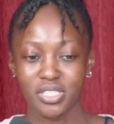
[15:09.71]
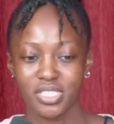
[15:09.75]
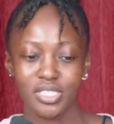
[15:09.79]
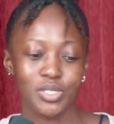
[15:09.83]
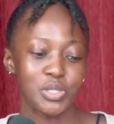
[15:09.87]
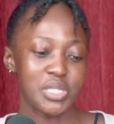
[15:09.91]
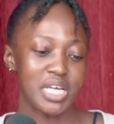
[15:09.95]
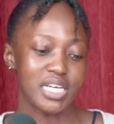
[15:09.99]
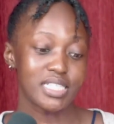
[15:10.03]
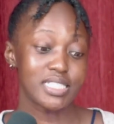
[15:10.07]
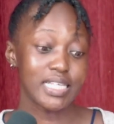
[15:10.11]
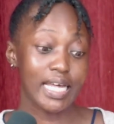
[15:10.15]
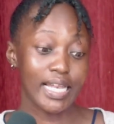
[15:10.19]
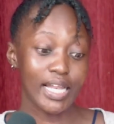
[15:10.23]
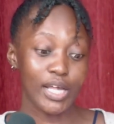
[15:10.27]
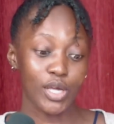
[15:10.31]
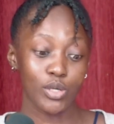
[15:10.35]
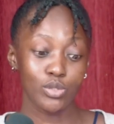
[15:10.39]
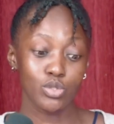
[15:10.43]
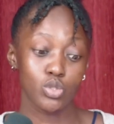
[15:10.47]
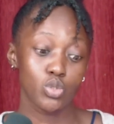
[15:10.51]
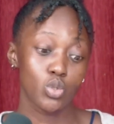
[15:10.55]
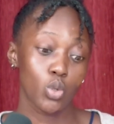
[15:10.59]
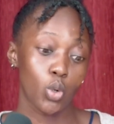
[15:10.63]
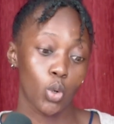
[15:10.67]
So they're telling
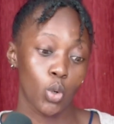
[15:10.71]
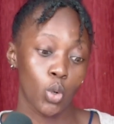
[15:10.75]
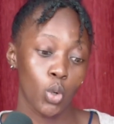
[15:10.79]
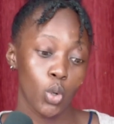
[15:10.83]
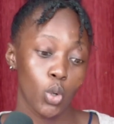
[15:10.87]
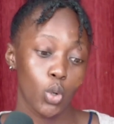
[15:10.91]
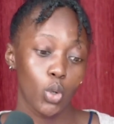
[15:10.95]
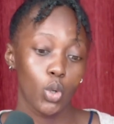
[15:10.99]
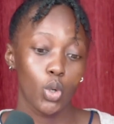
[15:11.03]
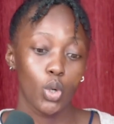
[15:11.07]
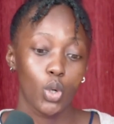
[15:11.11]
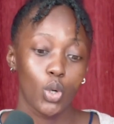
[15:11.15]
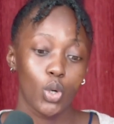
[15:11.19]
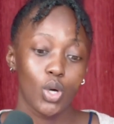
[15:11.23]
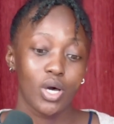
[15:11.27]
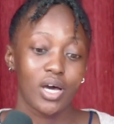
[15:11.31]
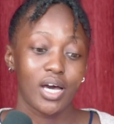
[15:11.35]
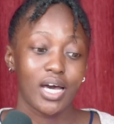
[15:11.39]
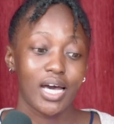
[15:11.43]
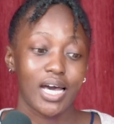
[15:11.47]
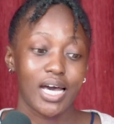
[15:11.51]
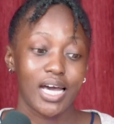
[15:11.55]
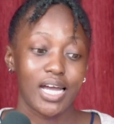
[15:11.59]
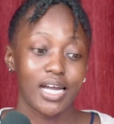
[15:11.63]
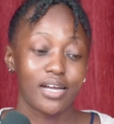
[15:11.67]
you, so
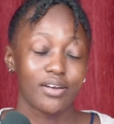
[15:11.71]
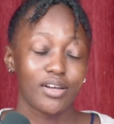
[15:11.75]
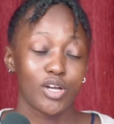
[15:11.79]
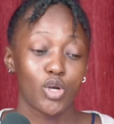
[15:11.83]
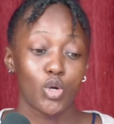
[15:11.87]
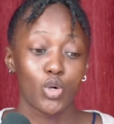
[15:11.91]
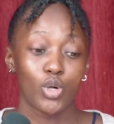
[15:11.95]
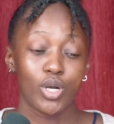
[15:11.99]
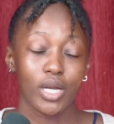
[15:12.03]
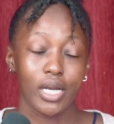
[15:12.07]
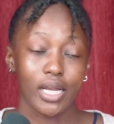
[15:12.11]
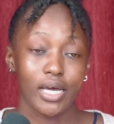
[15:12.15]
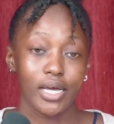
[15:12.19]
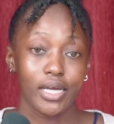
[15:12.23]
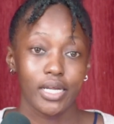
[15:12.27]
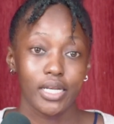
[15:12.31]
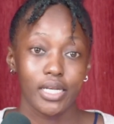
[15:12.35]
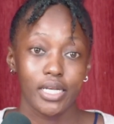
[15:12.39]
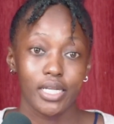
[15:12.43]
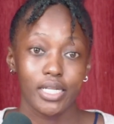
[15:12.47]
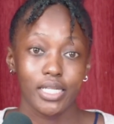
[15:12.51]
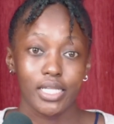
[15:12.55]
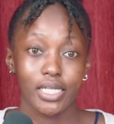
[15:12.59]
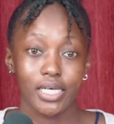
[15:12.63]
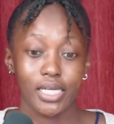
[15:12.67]
I read
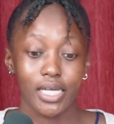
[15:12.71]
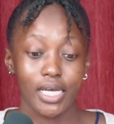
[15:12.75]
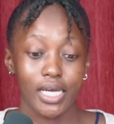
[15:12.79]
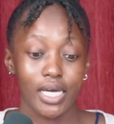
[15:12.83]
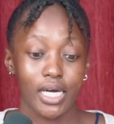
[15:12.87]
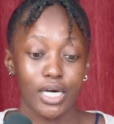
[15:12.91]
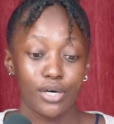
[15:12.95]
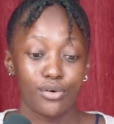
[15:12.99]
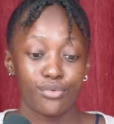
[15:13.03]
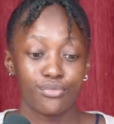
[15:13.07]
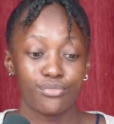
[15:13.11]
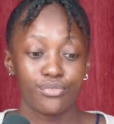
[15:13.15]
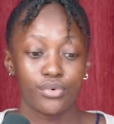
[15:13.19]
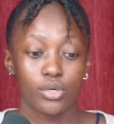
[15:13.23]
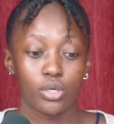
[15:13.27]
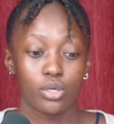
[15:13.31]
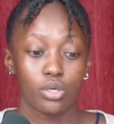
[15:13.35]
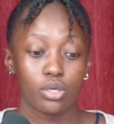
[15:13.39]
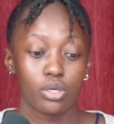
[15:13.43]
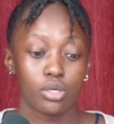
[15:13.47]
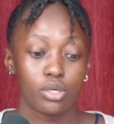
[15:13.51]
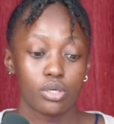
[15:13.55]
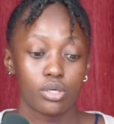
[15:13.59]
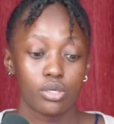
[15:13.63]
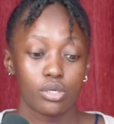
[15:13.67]
online that I have
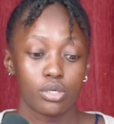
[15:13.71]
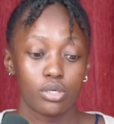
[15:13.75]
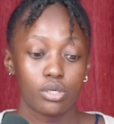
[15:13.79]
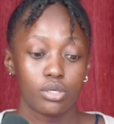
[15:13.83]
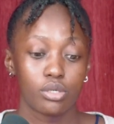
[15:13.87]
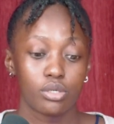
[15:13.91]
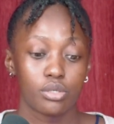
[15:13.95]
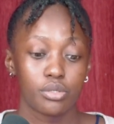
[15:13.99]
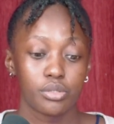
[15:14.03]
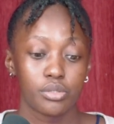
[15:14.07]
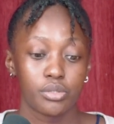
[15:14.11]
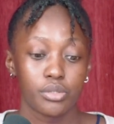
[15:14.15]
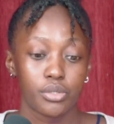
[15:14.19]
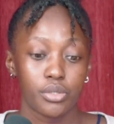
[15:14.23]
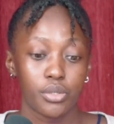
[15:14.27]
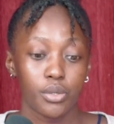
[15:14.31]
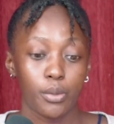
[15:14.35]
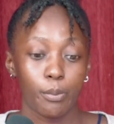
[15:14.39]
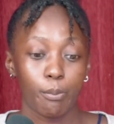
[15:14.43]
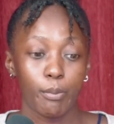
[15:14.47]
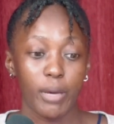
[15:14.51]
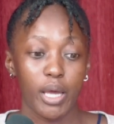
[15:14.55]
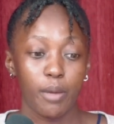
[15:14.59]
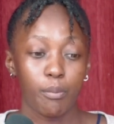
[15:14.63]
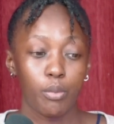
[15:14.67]

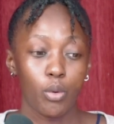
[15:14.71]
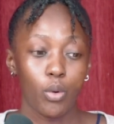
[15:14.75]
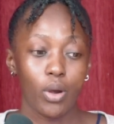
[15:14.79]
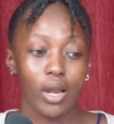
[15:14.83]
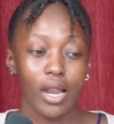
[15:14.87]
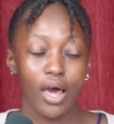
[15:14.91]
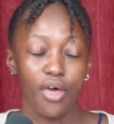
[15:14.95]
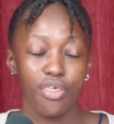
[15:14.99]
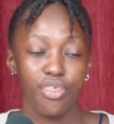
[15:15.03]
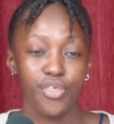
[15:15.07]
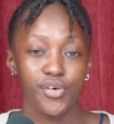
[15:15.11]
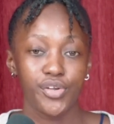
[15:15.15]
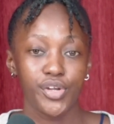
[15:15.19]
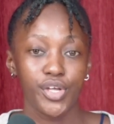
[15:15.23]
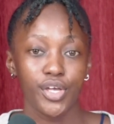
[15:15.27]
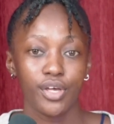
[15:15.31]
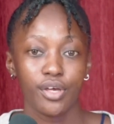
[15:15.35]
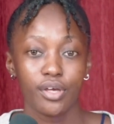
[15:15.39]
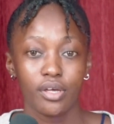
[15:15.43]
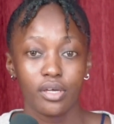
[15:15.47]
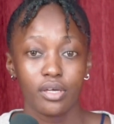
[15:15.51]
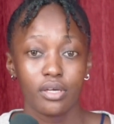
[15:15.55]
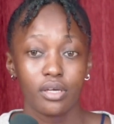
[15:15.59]
bipolar 3.